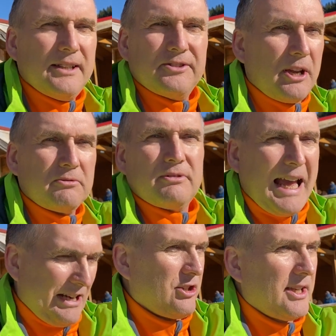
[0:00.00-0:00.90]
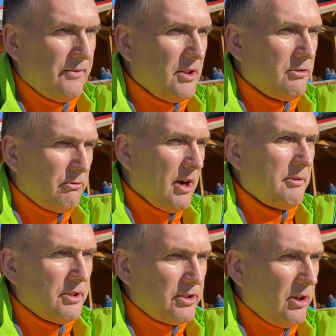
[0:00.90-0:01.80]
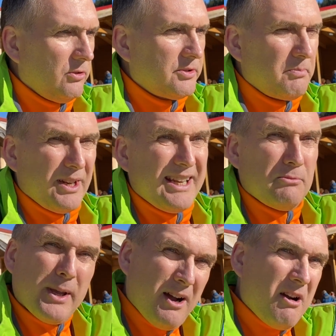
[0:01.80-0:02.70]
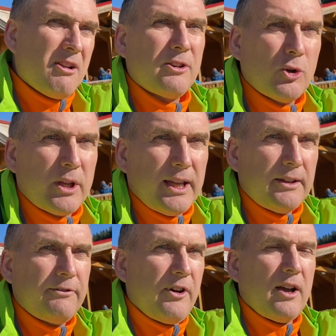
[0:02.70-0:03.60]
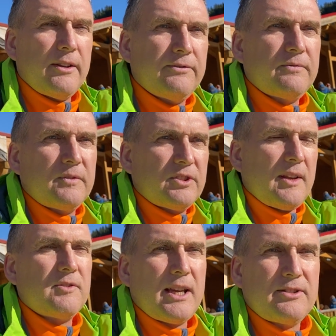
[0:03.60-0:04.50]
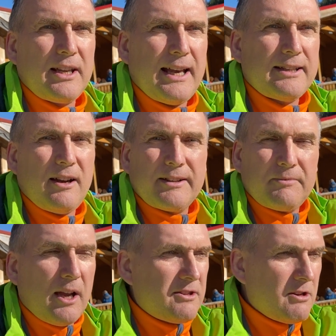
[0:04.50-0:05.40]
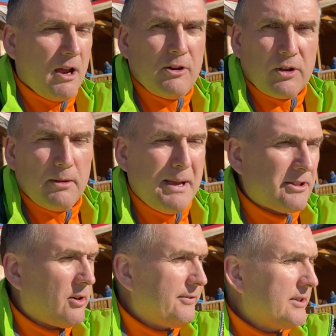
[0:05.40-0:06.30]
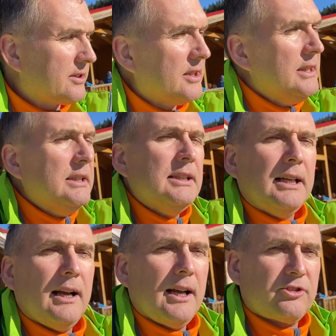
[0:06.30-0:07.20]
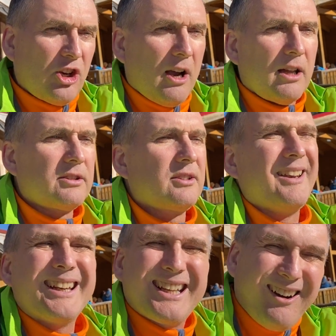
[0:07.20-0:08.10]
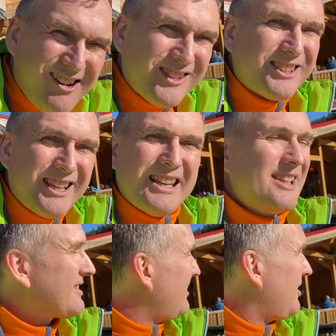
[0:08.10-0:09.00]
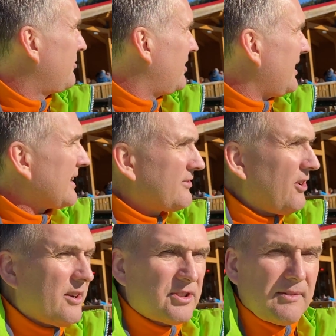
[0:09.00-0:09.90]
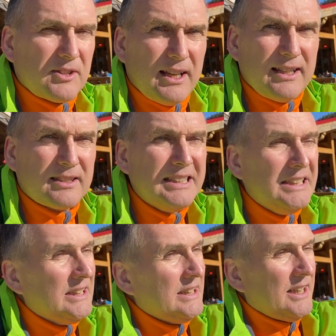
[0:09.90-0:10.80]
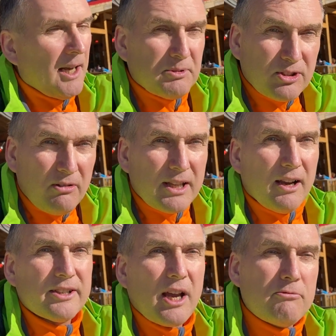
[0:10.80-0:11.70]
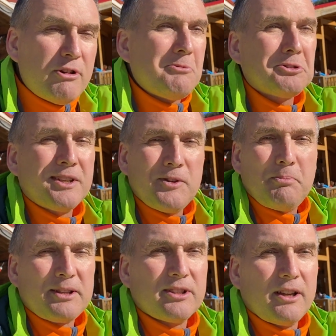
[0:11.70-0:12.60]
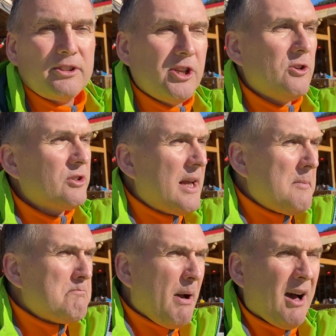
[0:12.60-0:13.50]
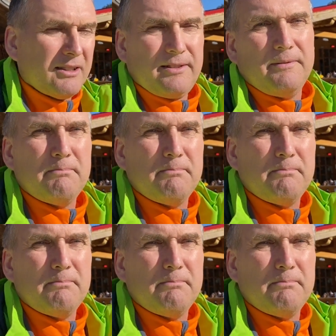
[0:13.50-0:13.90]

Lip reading: don't actually give you the right result, but we are looking 5-7 days ahead. I look at the Met Office charts, and I can't see any snow for the next 5-7 days. I'm sorry guys, I really want to give you better news, but,